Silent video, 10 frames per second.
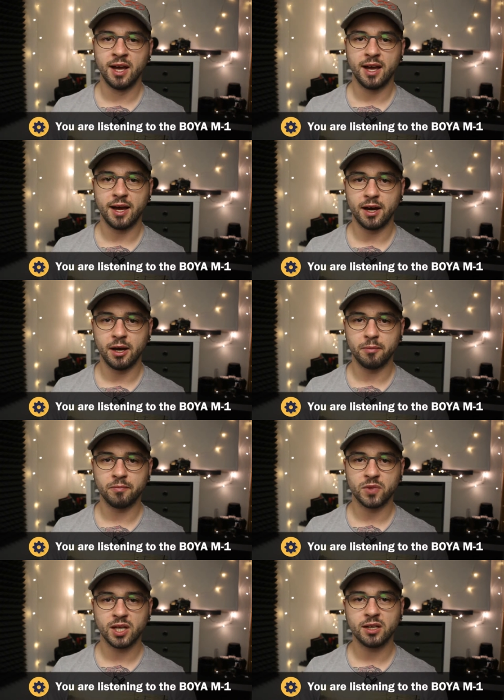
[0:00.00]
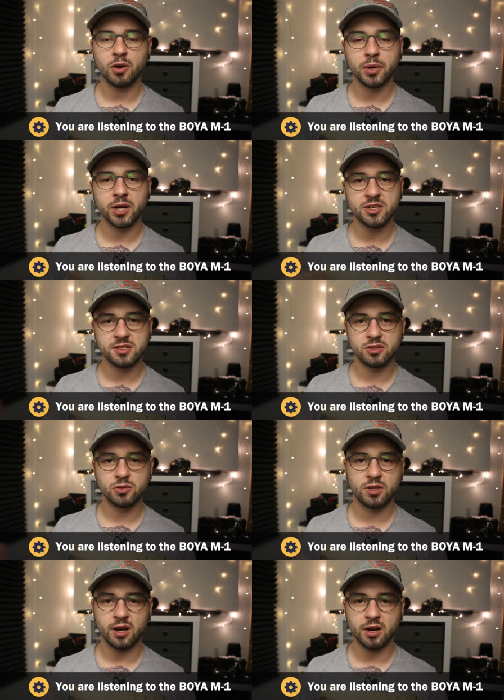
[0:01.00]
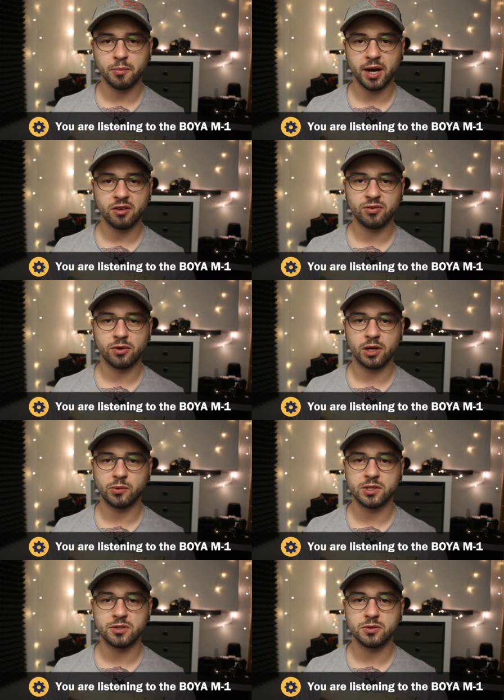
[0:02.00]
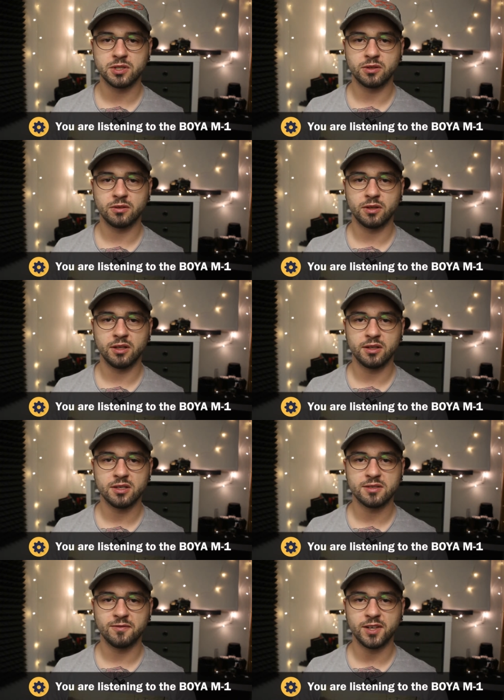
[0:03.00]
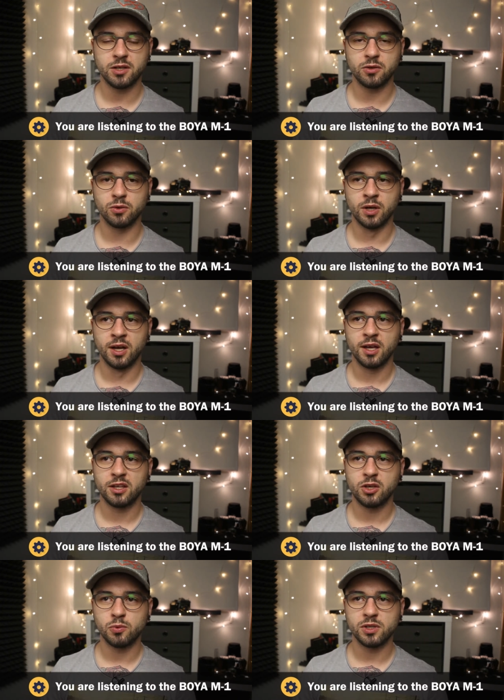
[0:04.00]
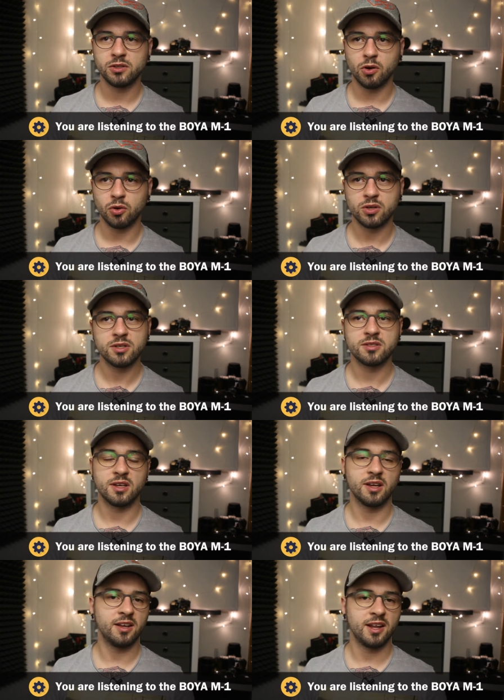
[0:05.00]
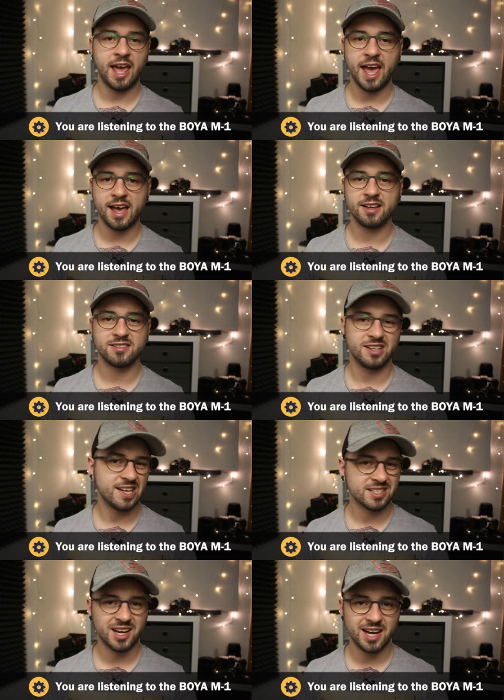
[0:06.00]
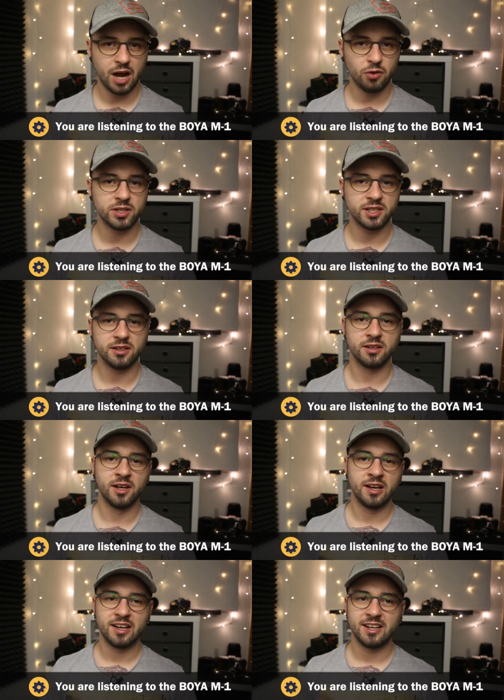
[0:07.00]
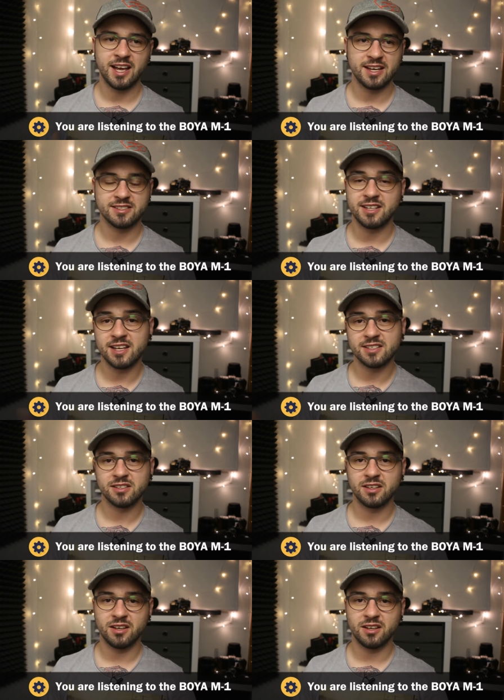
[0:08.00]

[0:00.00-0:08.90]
Um, in comparison to the other microphone I was using in this video, you will notice it has less clarity. It has less